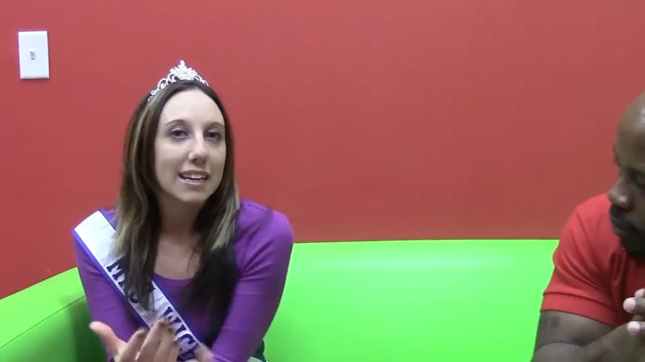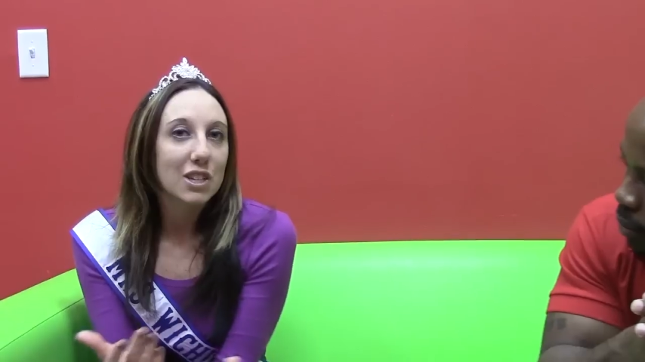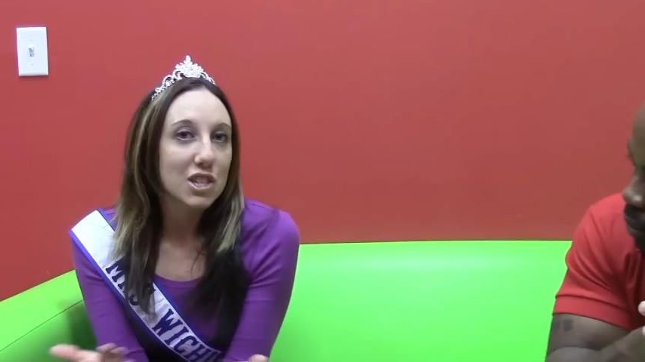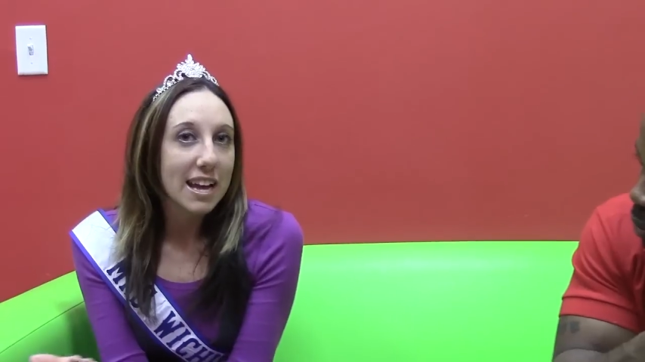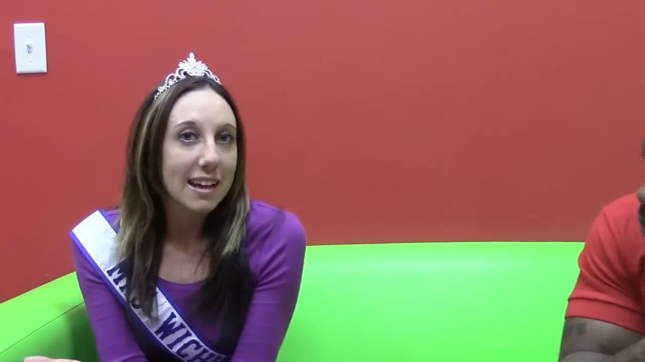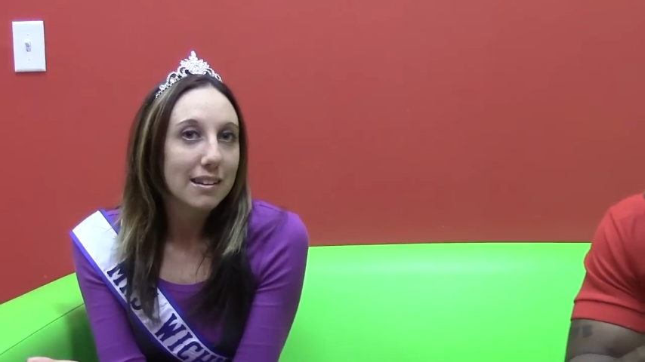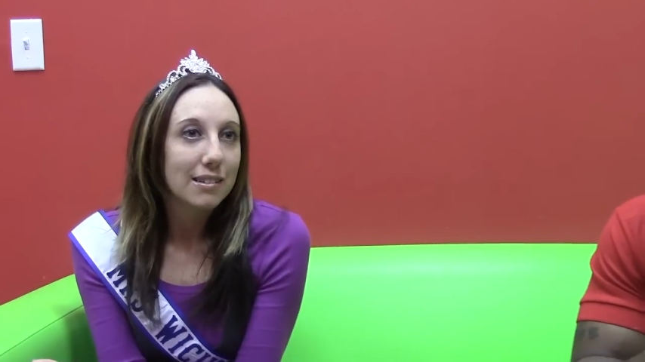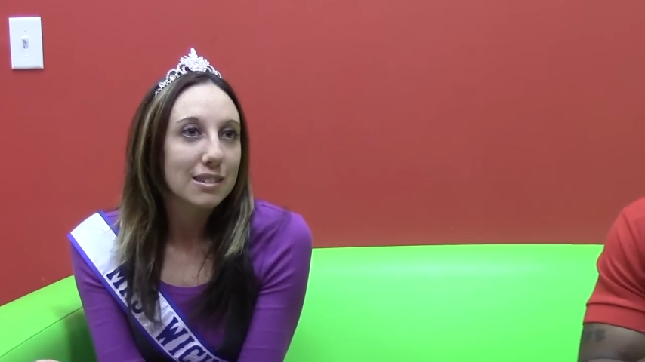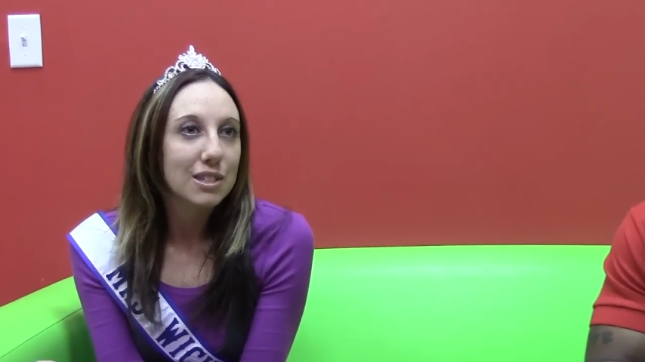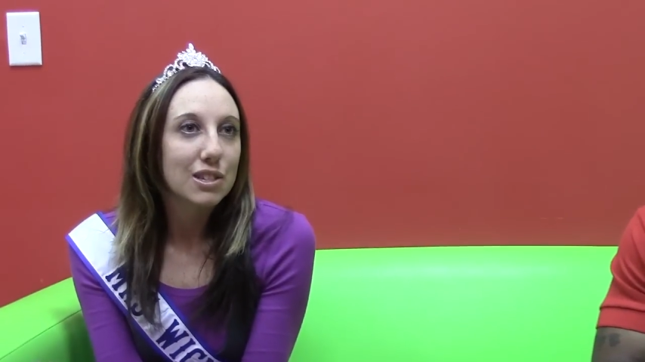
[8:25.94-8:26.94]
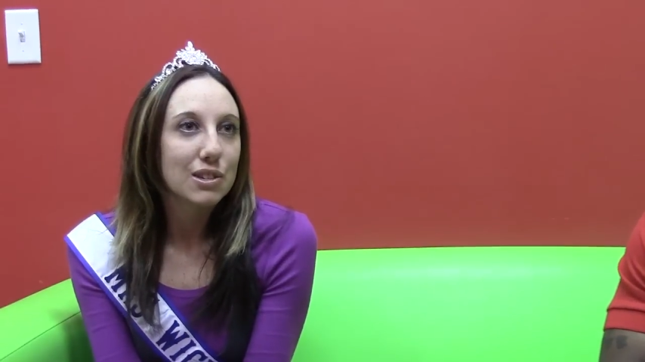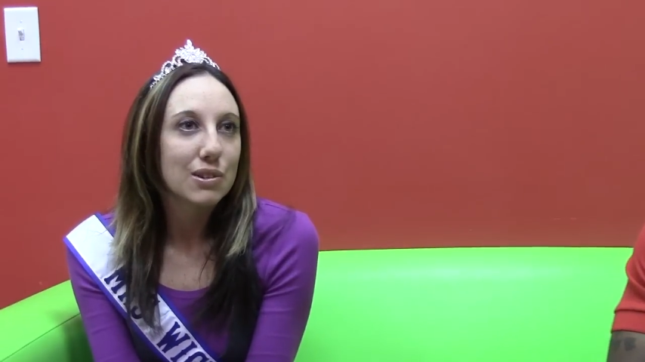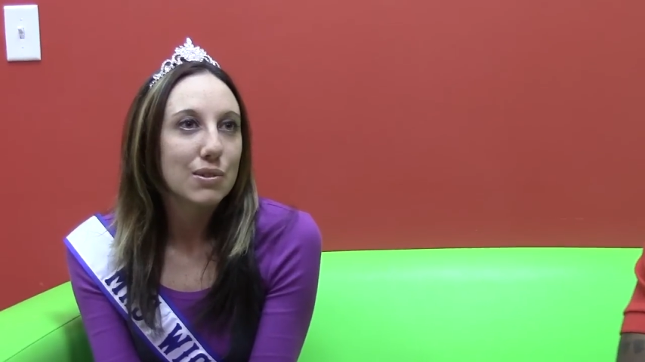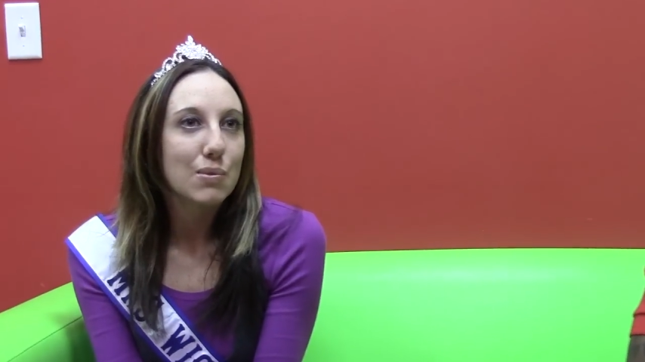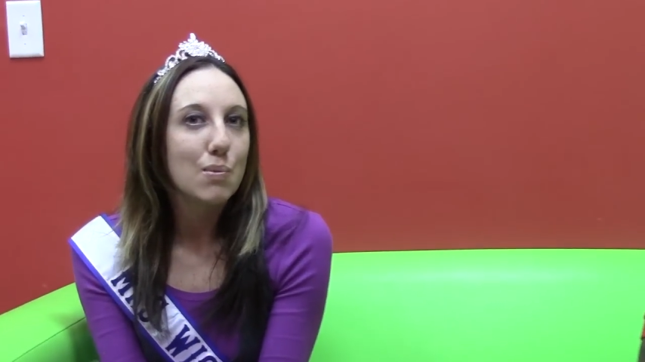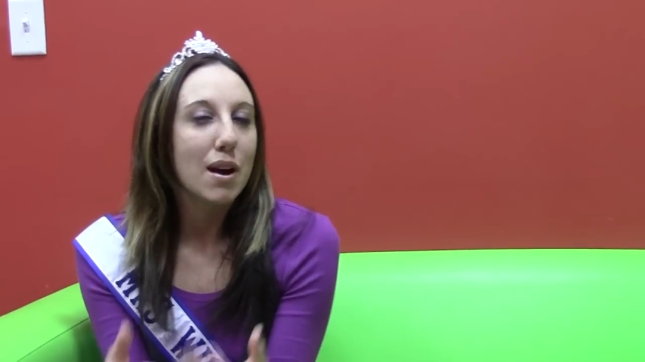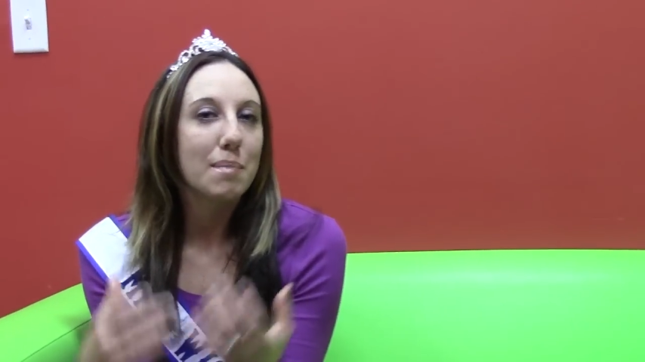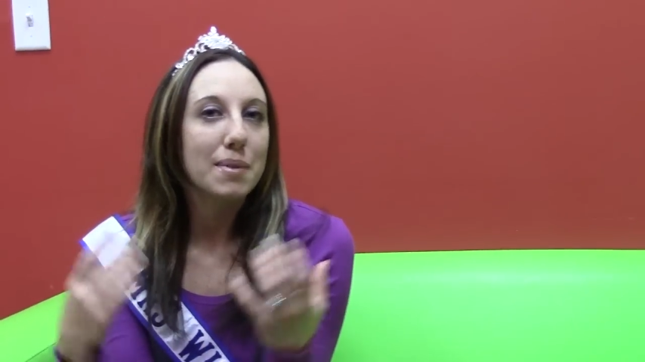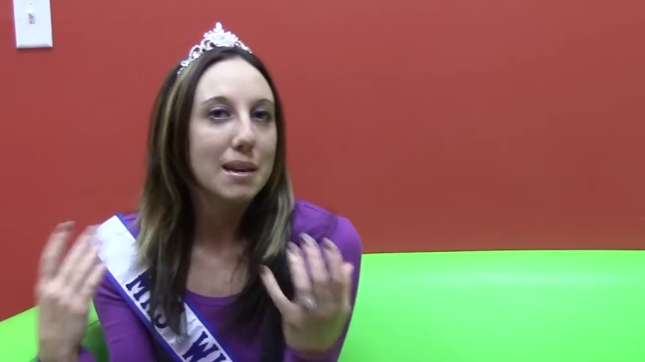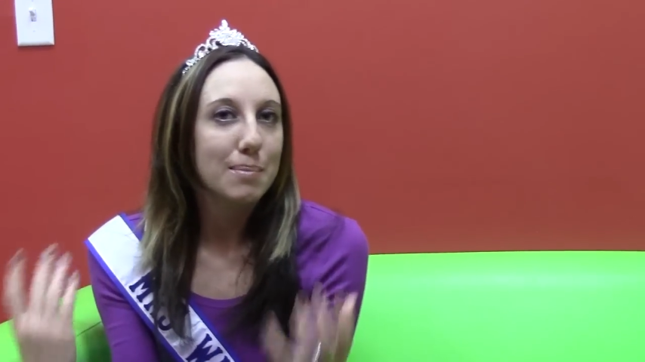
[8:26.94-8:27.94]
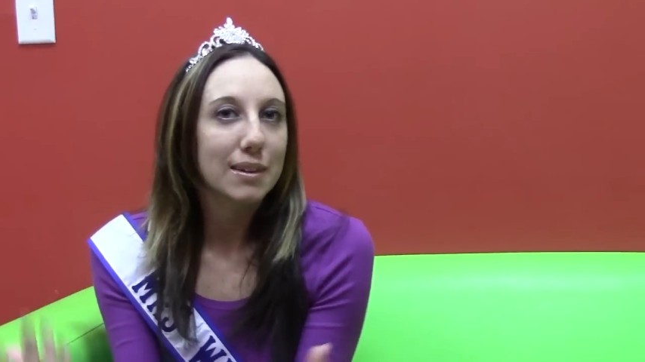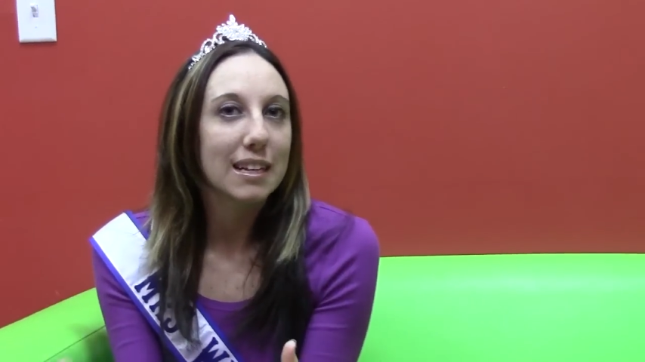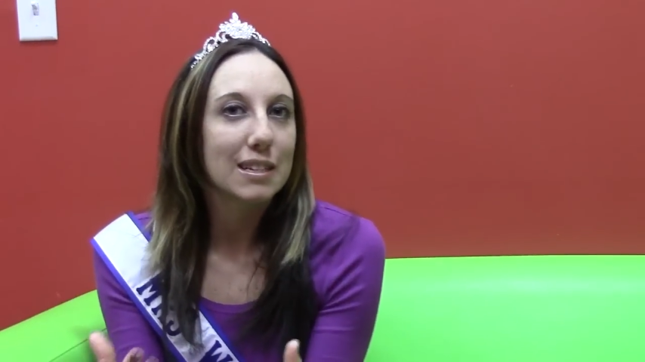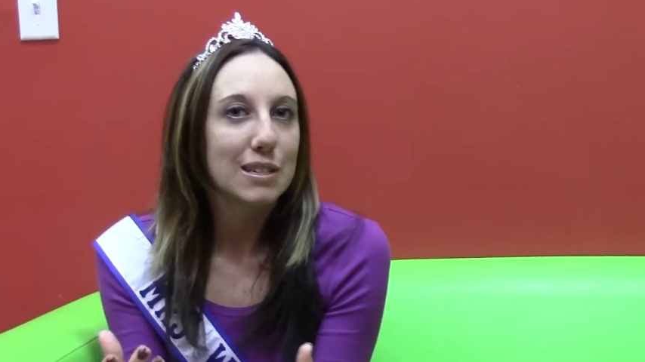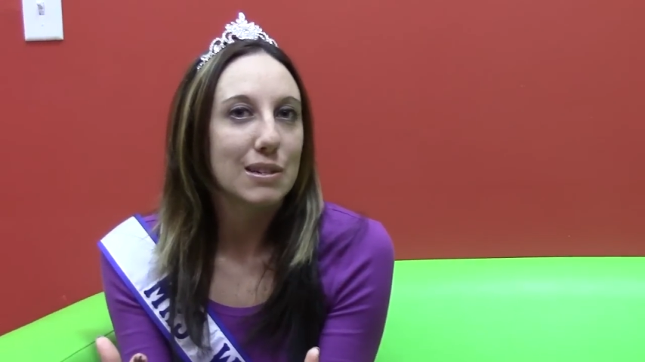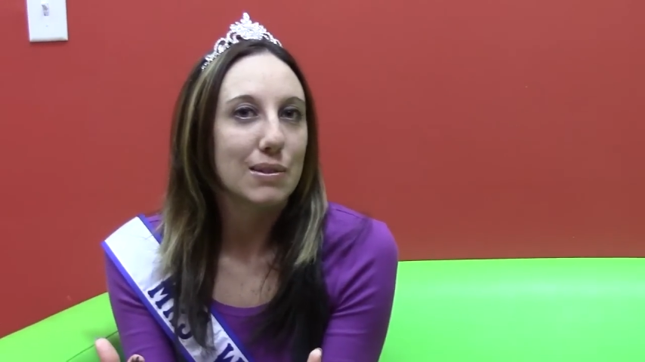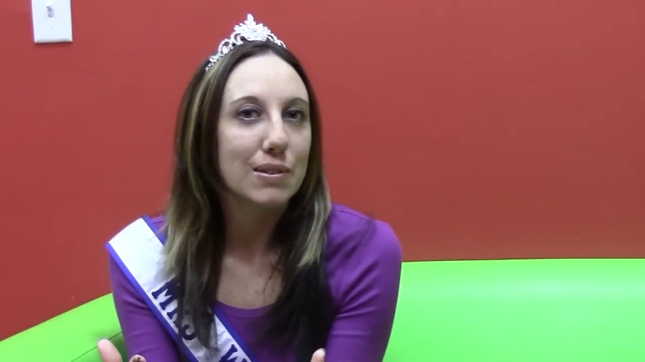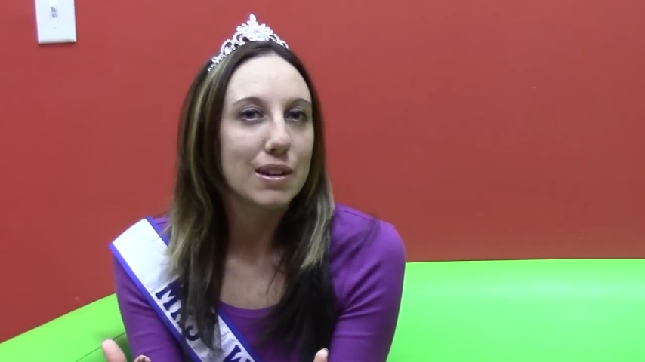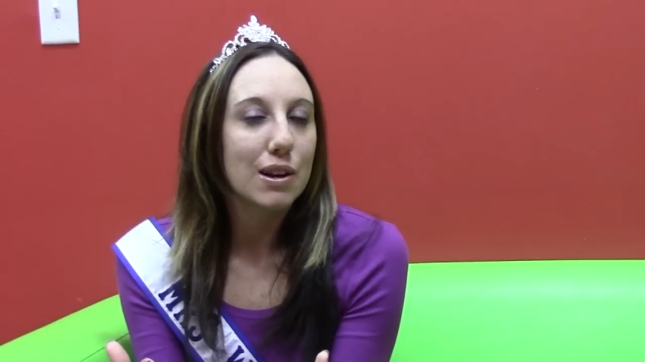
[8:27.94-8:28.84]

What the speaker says: like a channel to what people can do.